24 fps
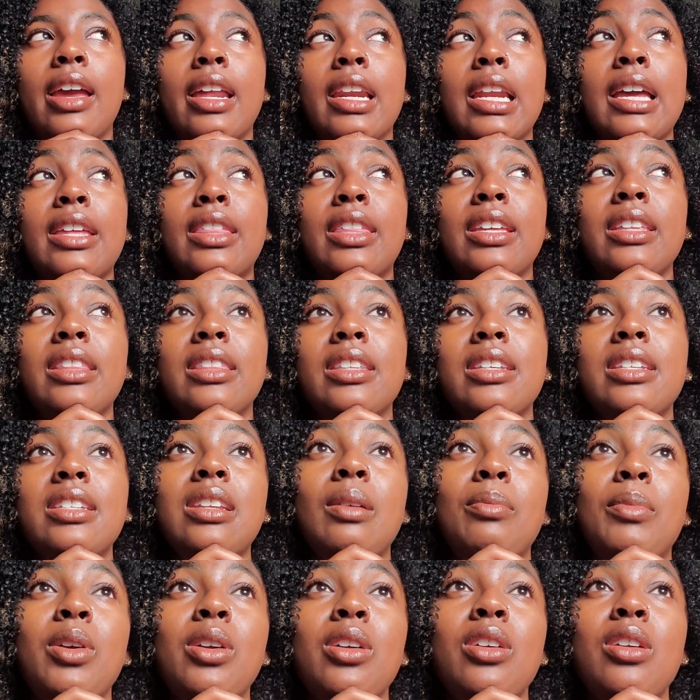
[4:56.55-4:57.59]
And I think this
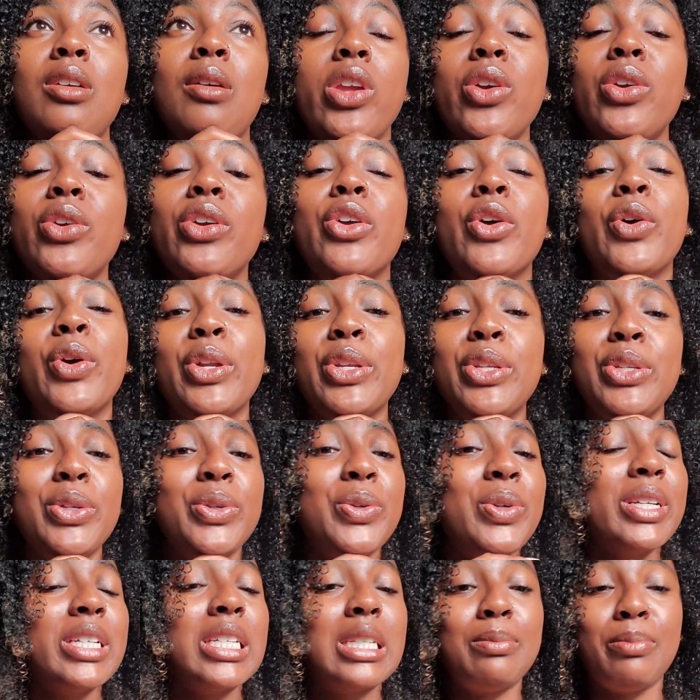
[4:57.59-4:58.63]
summer we are going
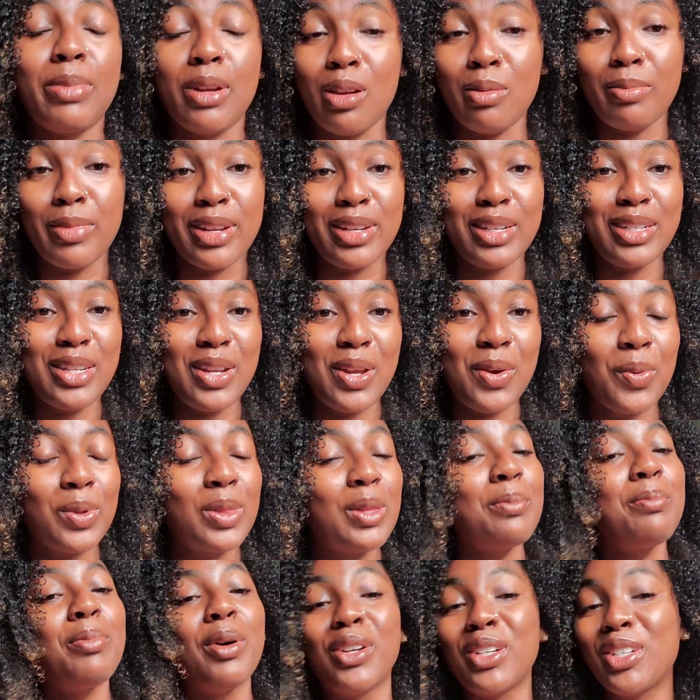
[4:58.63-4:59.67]
to experiment with
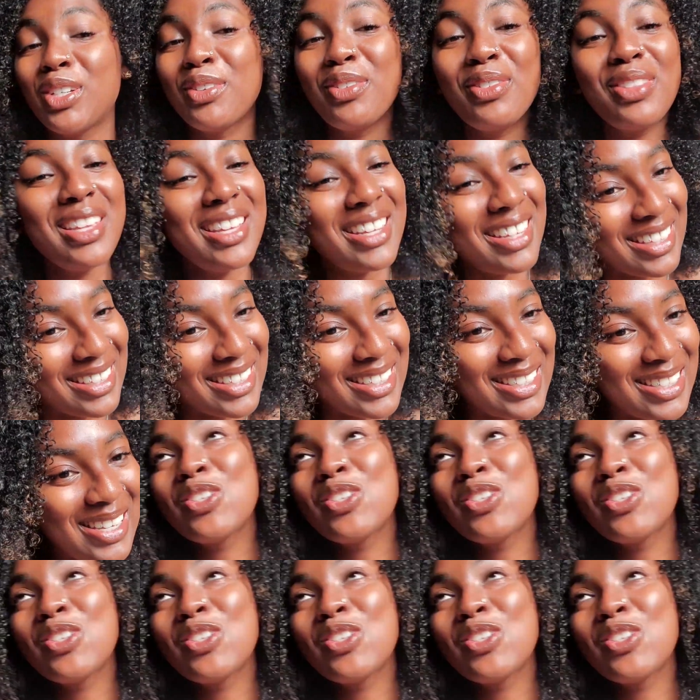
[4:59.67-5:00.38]
a bunch of things.